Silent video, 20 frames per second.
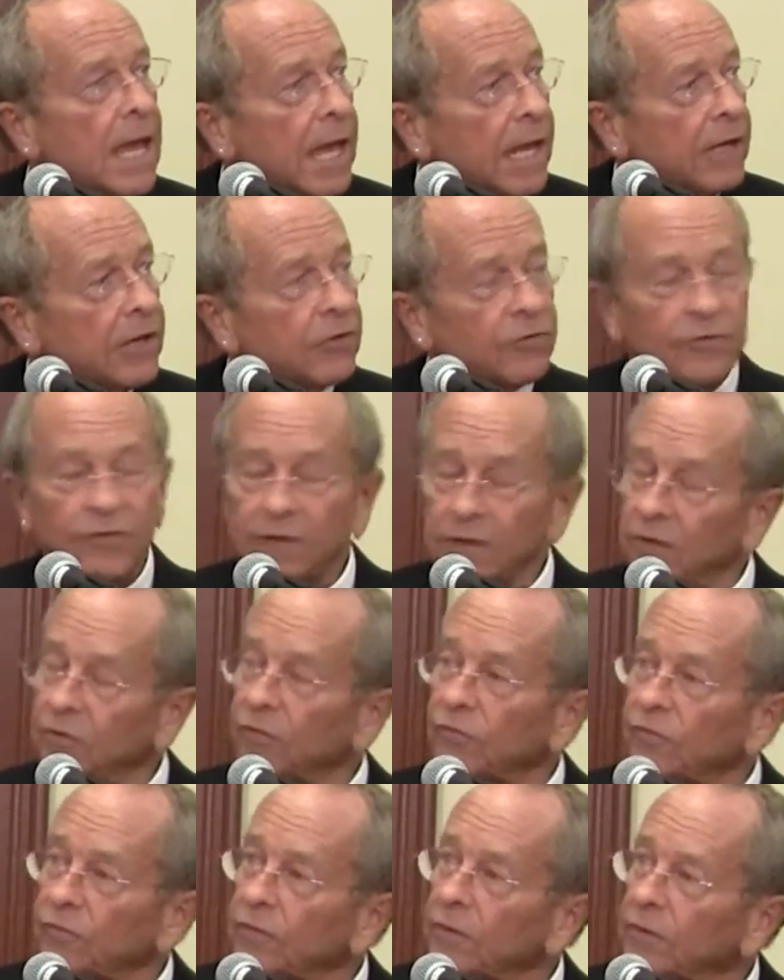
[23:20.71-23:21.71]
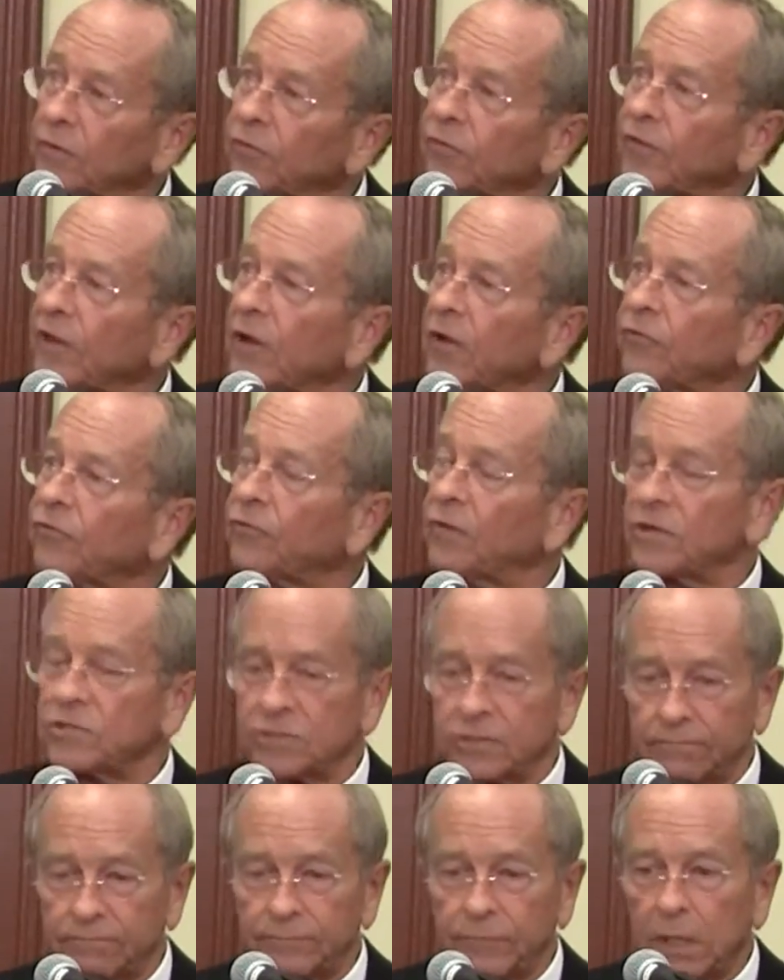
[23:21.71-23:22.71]
And here's, here's, here's the
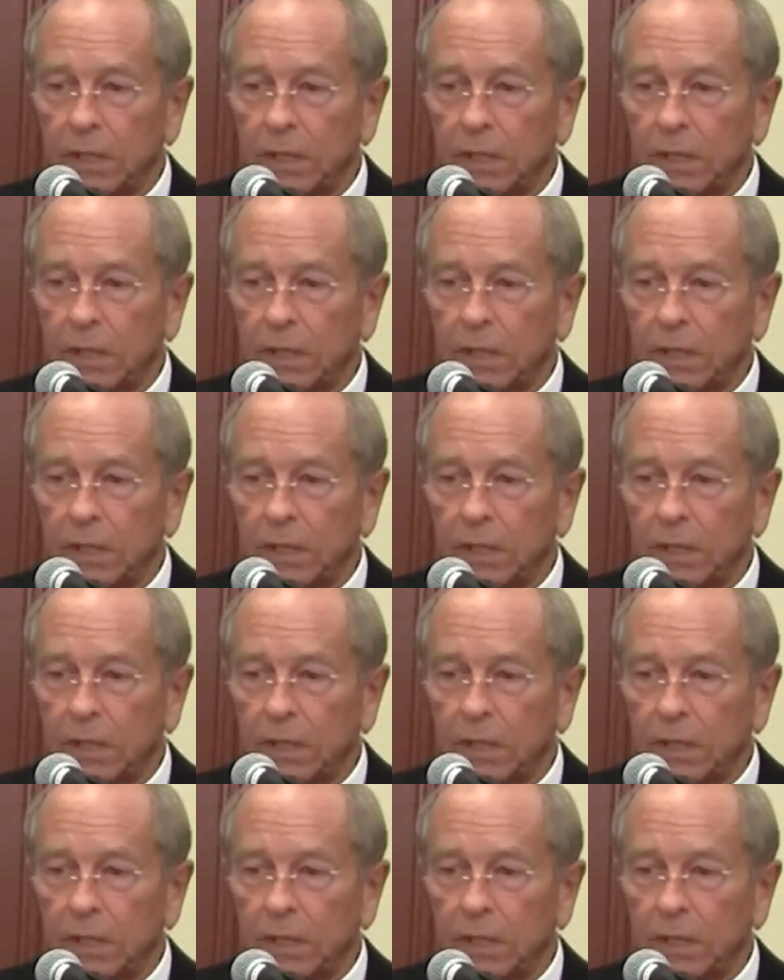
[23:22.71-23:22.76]
illustration.